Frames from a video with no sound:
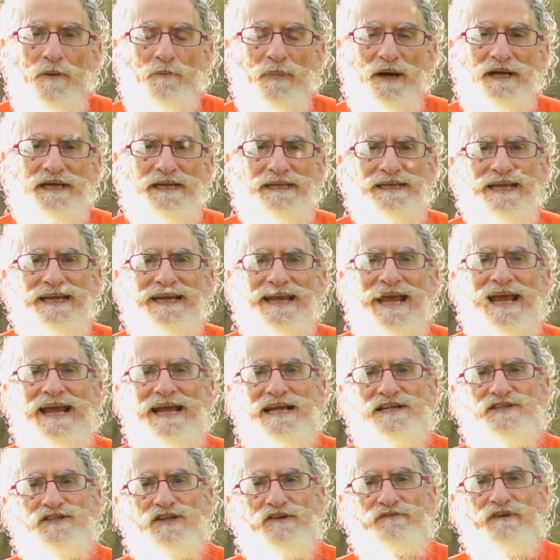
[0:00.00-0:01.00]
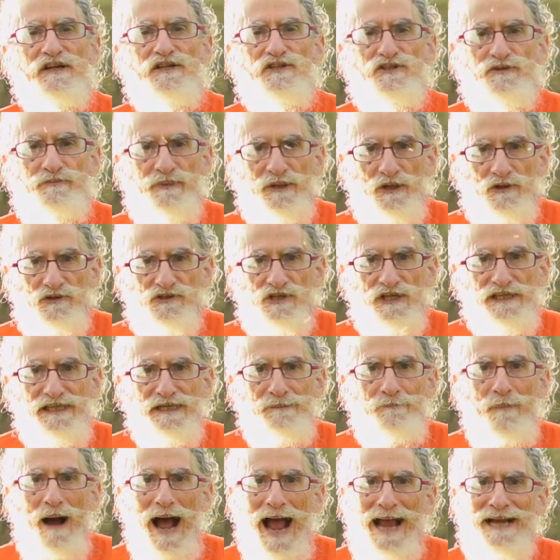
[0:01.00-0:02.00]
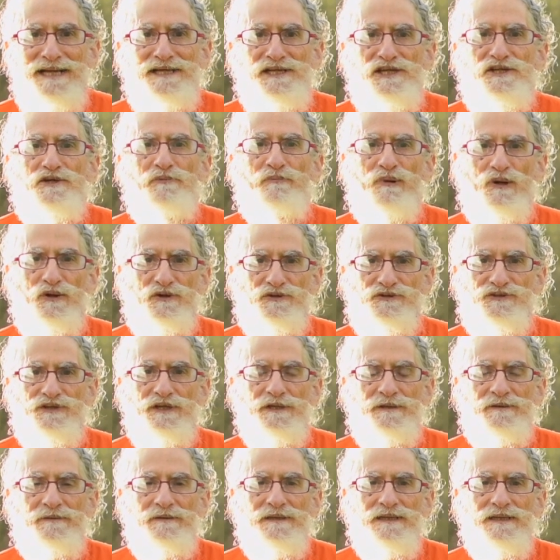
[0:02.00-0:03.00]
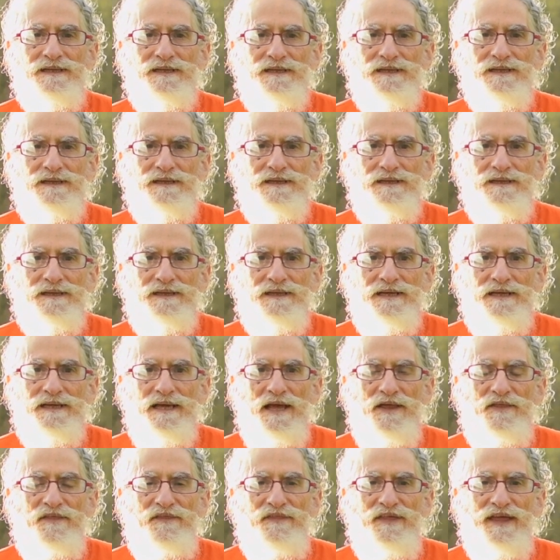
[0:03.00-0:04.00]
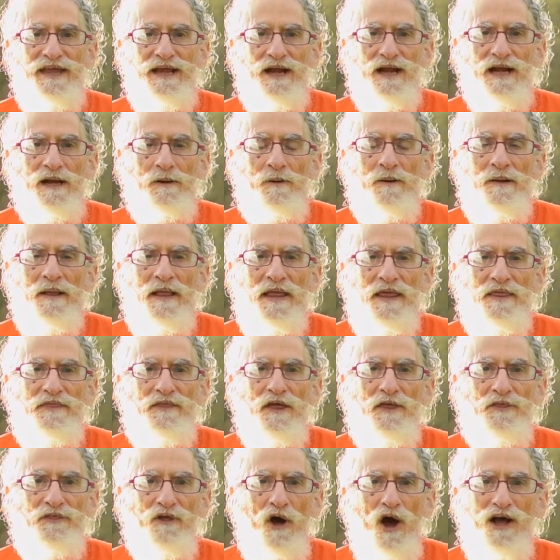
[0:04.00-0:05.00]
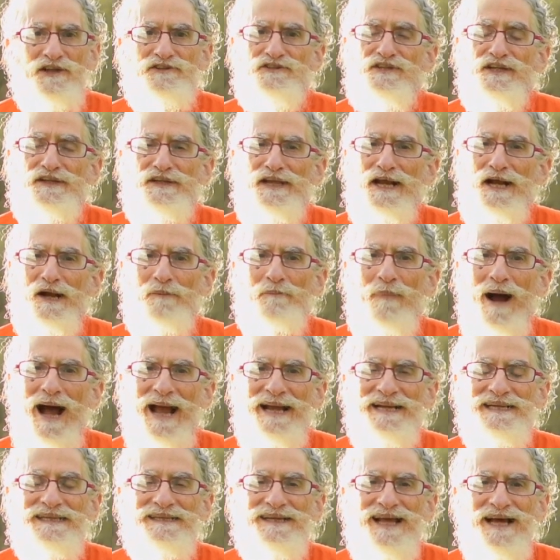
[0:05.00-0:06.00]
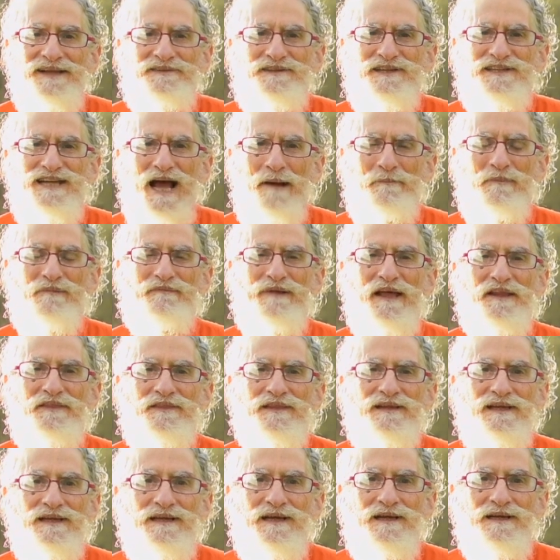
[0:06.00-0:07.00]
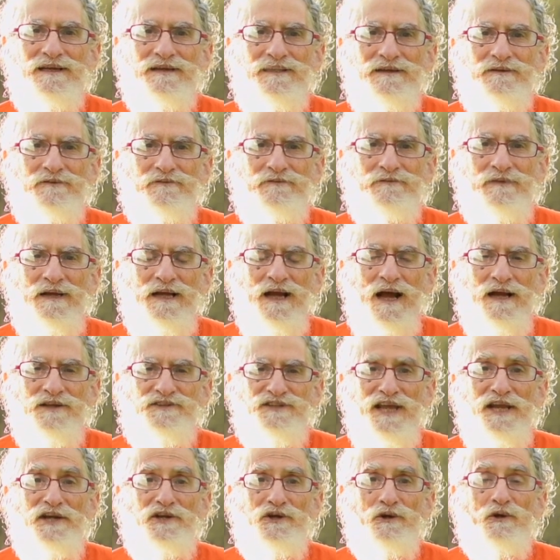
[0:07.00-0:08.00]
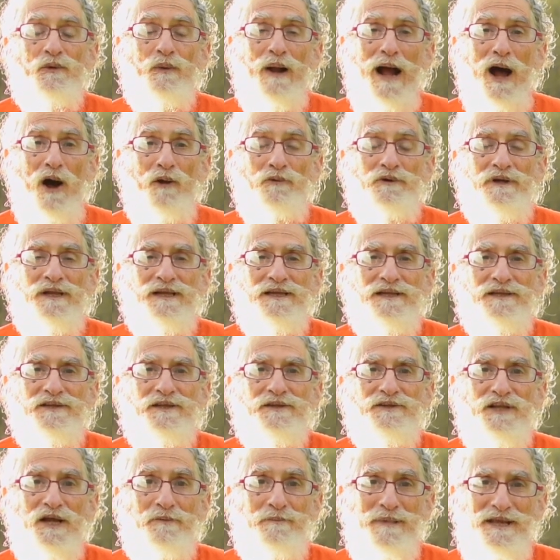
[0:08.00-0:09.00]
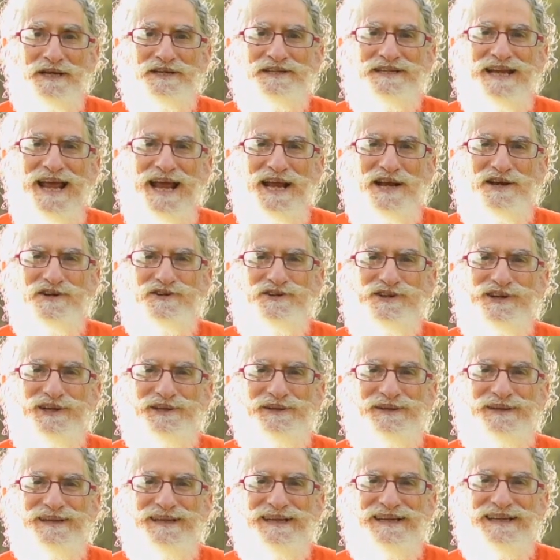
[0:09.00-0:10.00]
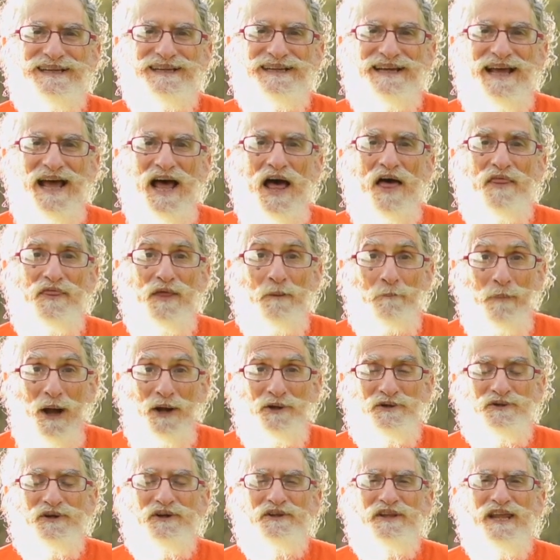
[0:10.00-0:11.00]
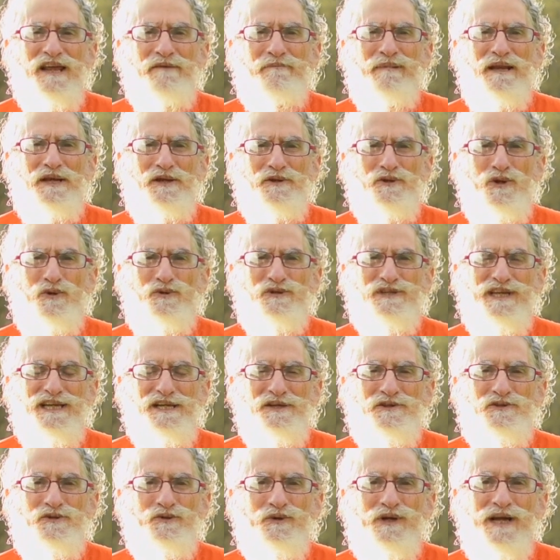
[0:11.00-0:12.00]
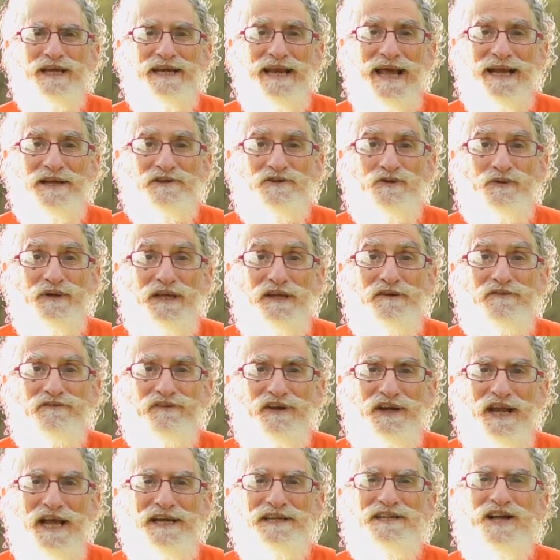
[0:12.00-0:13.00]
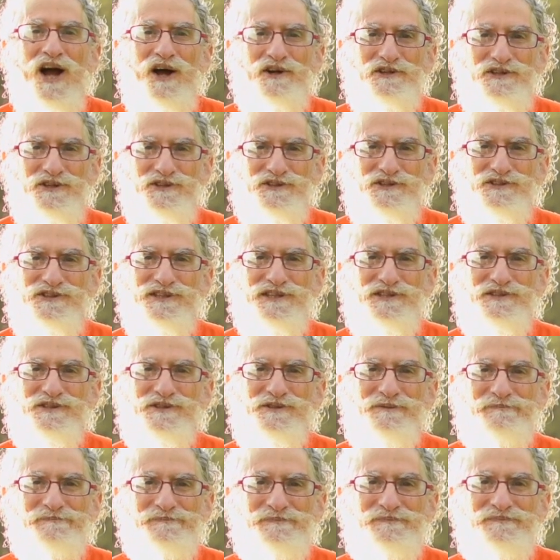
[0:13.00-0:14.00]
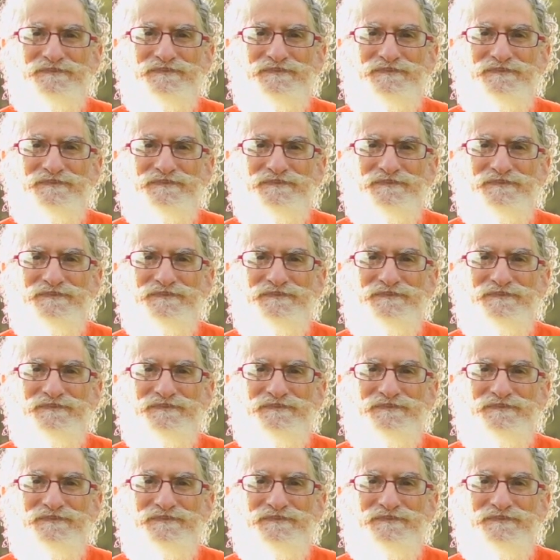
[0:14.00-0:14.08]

But in the case of a spiritually minded person, the thoughts in their mind at the time of death center around their meditation, the mantra they've been using to connect to infinite consciousness.